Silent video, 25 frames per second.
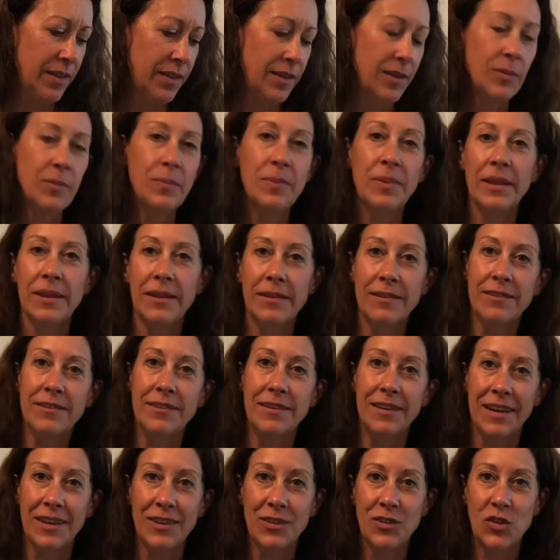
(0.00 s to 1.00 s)
place
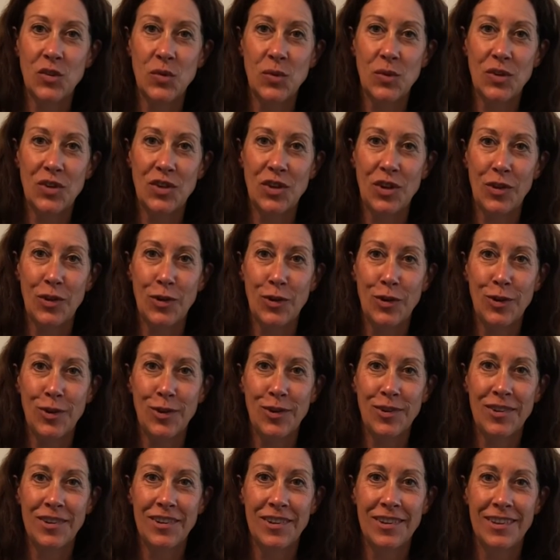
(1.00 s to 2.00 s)
next to each other.
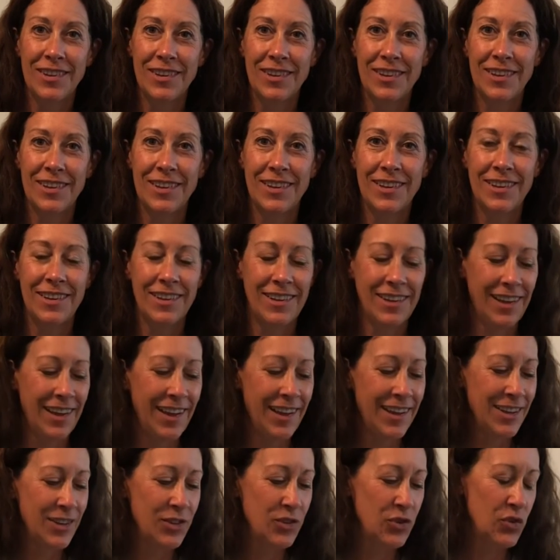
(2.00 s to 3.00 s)
I
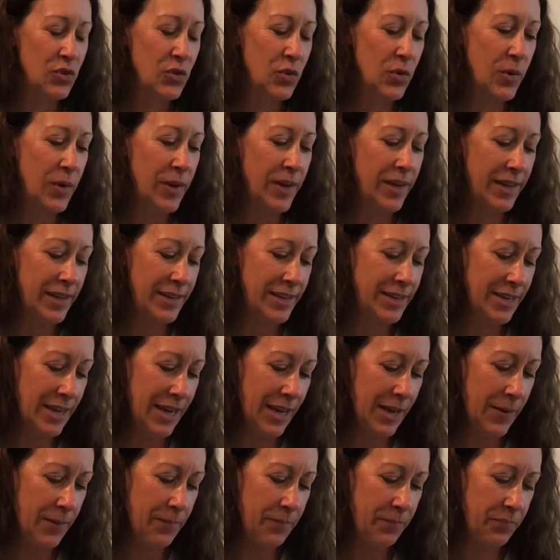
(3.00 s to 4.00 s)
enjoyed
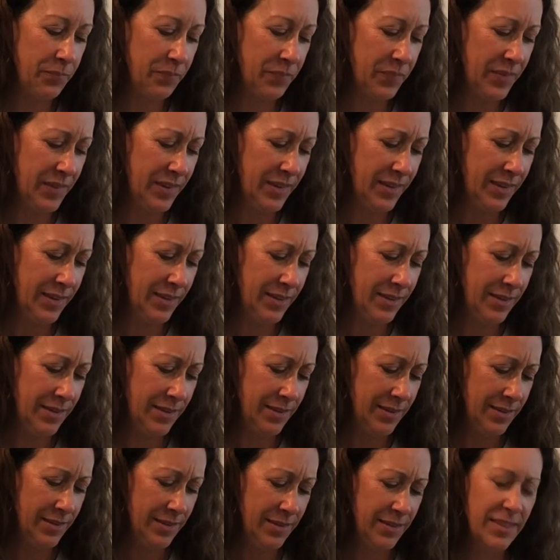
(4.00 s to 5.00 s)
um,
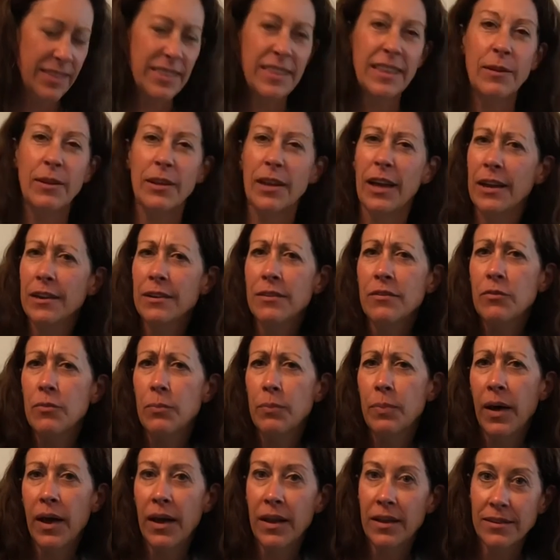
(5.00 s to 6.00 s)
the kind of
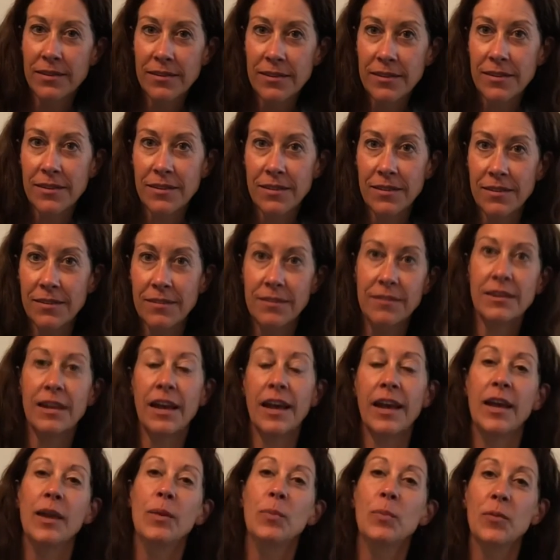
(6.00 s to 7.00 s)
puzzle
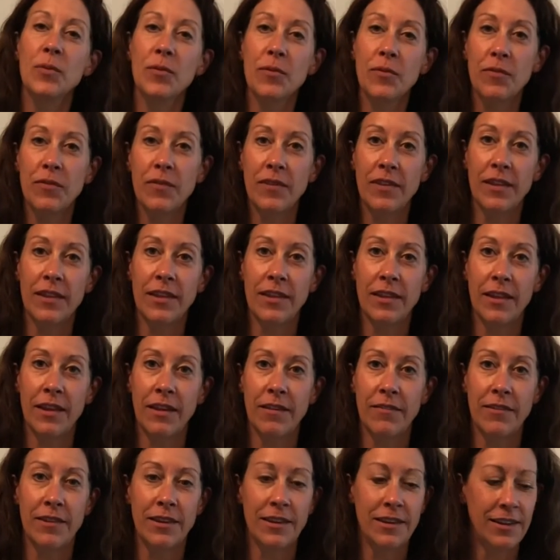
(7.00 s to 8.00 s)
type feel of
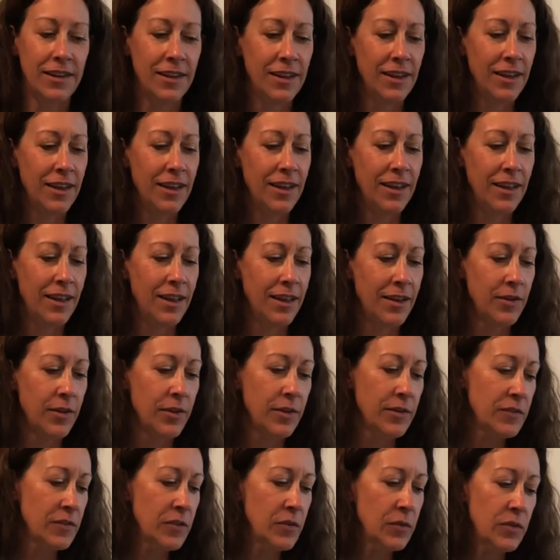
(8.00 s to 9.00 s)
it, and
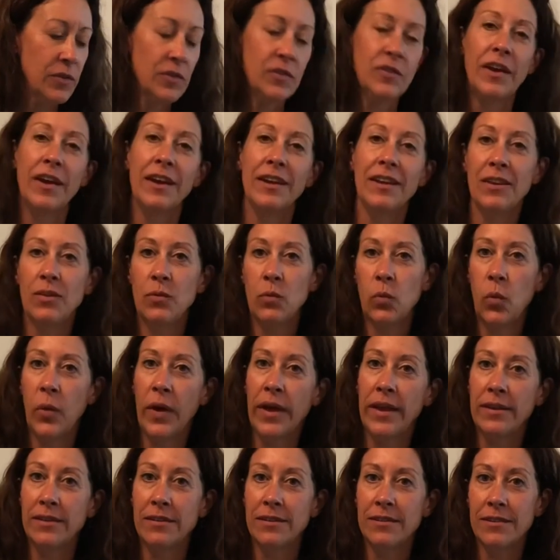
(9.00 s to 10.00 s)
also deciding
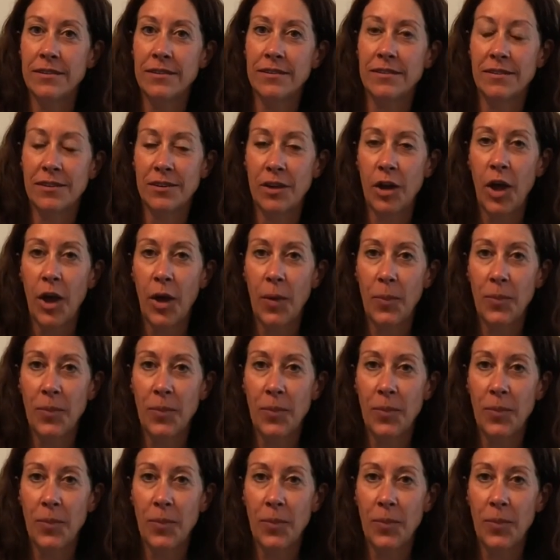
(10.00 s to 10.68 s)
when to stop.